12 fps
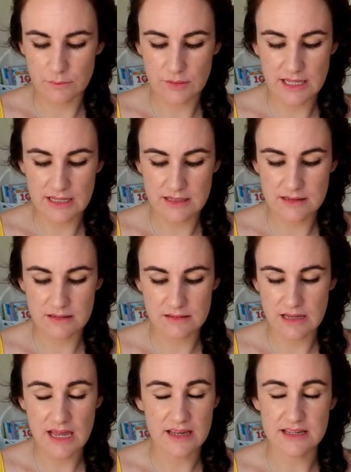he
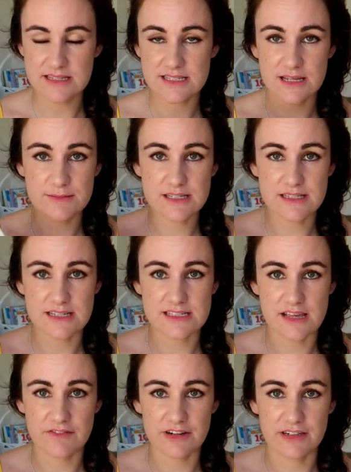sleeps in this
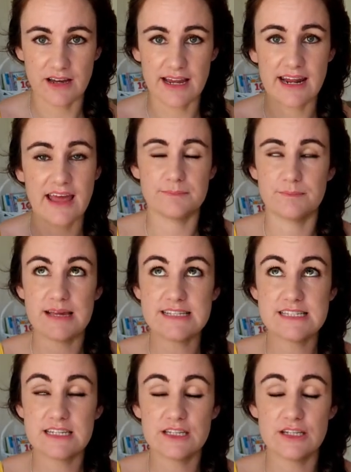every night.
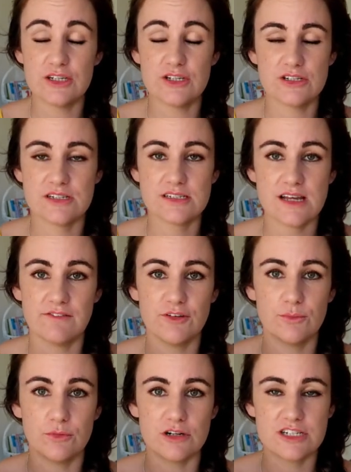Basically you just have
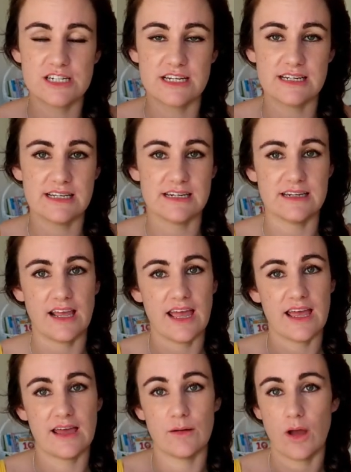to wash it in
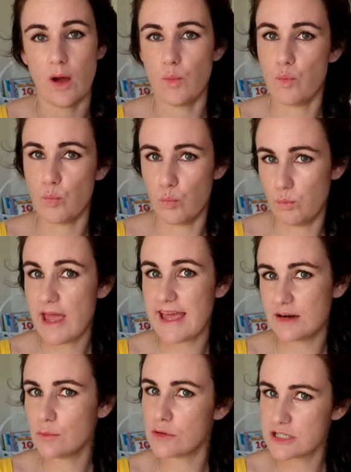a
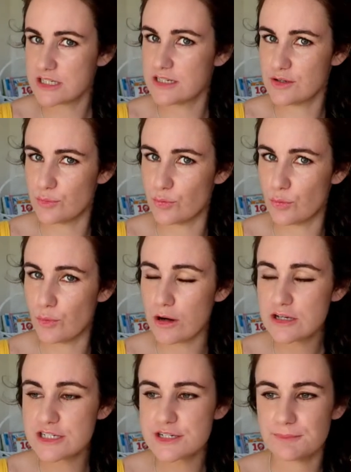hand wash in a wool
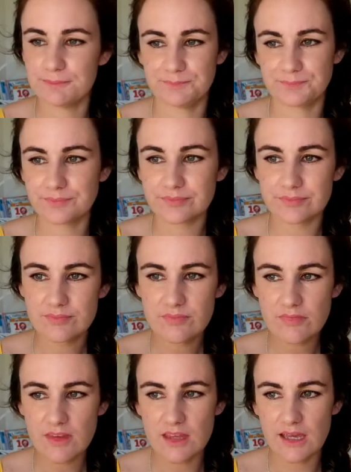wash,
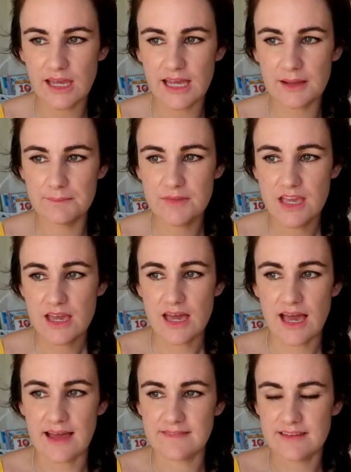and
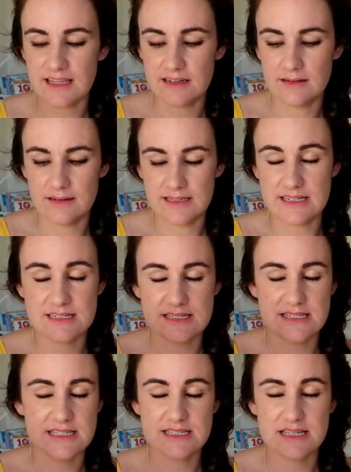then in
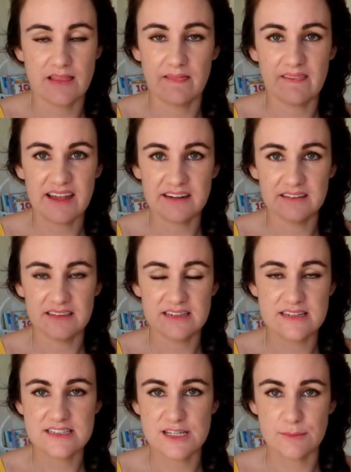this
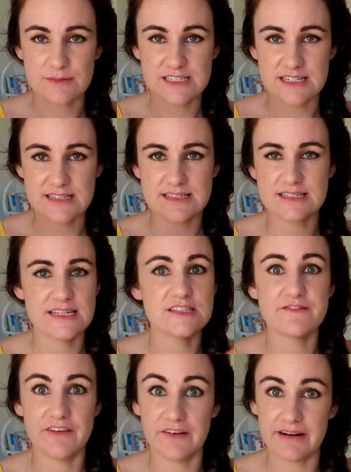lanolin substance. It's
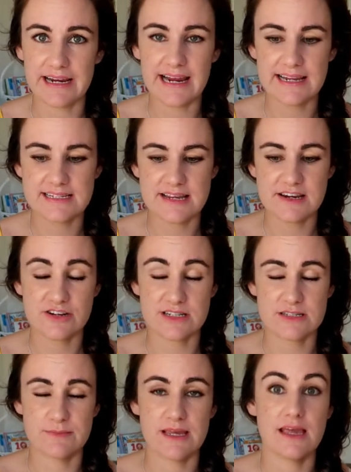very easy,
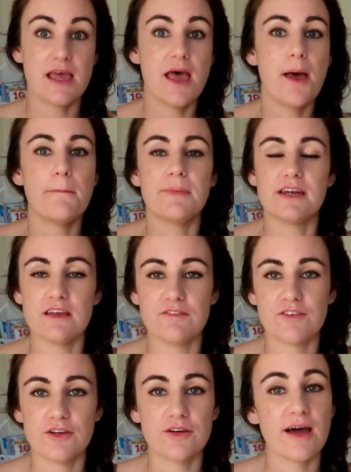trust me. But
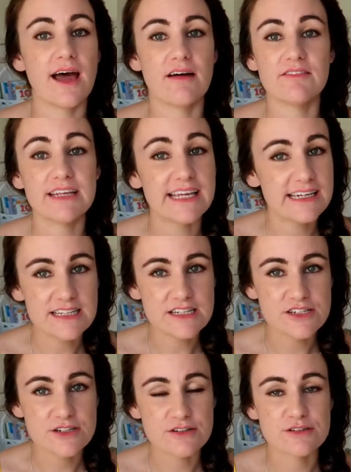if you're having any
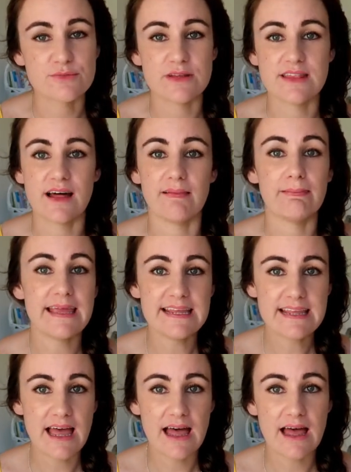issues with a
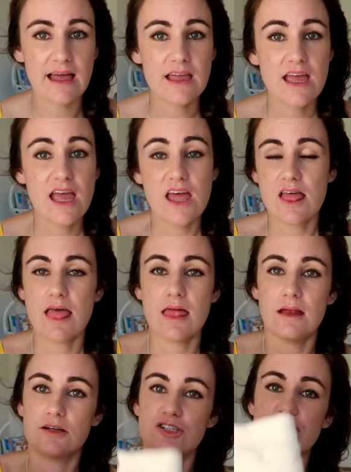leaker,
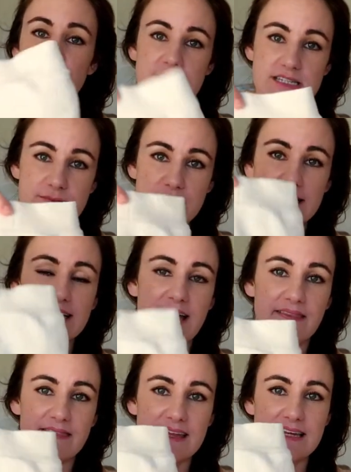trust me,
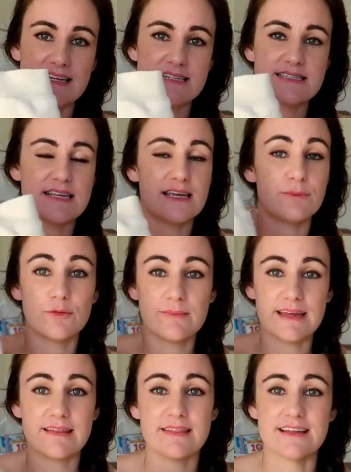get these. It will
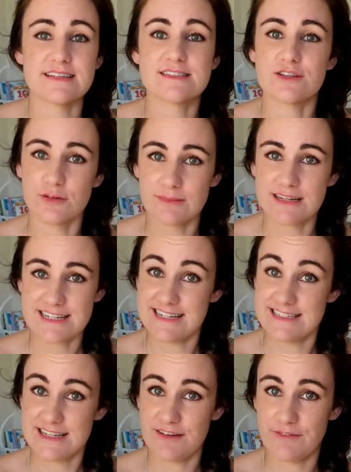make things so much
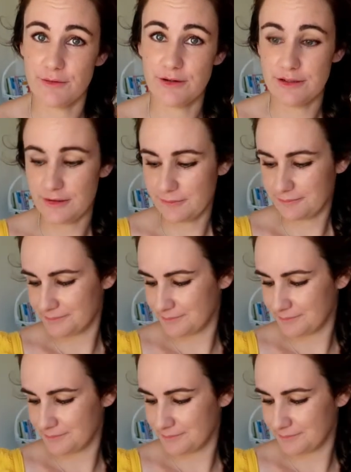easier for you.